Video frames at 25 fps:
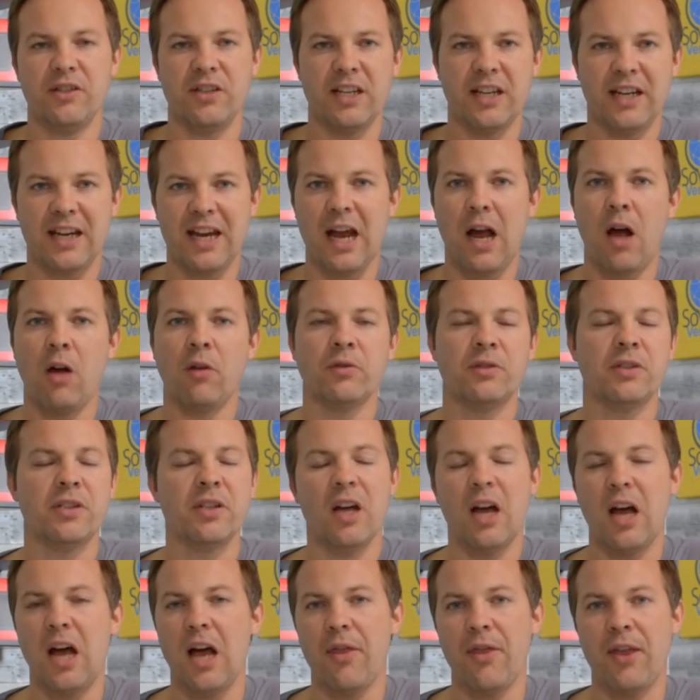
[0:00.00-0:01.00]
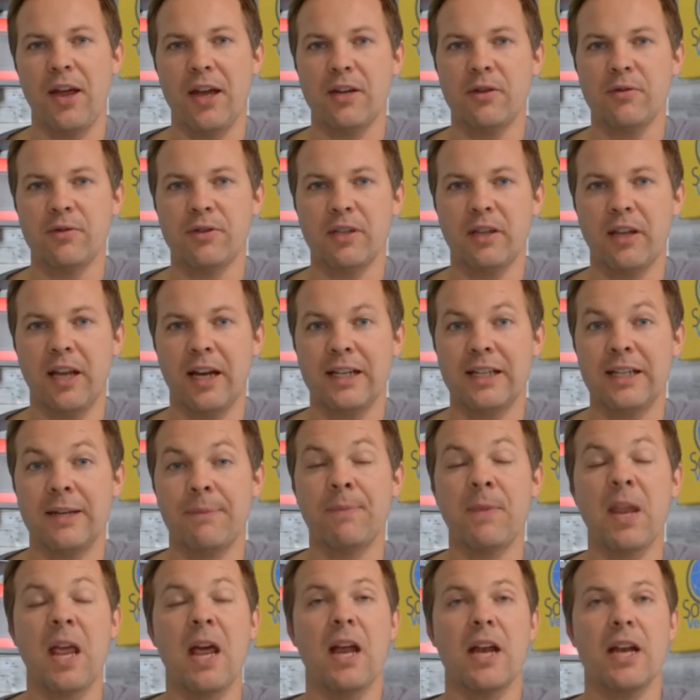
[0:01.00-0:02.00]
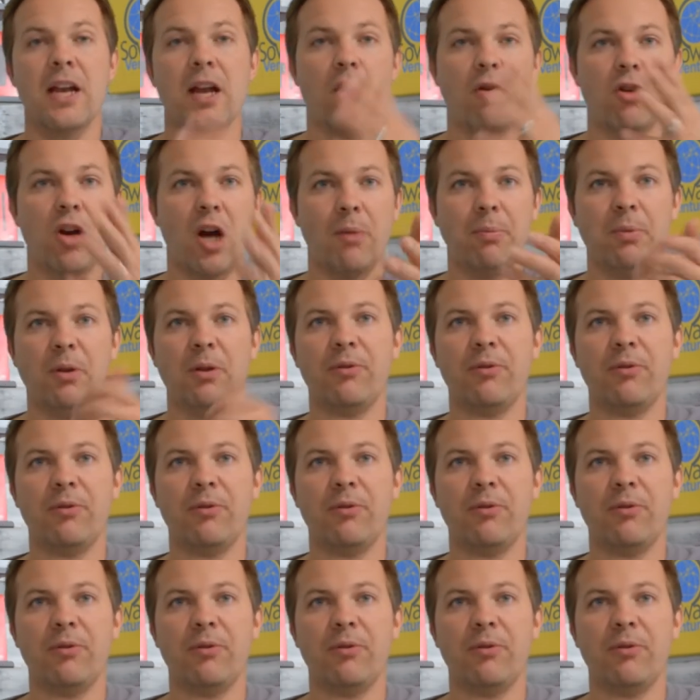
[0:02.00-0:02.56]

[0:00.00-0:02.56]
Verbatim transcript: the account uh, that you selected. Now, a couple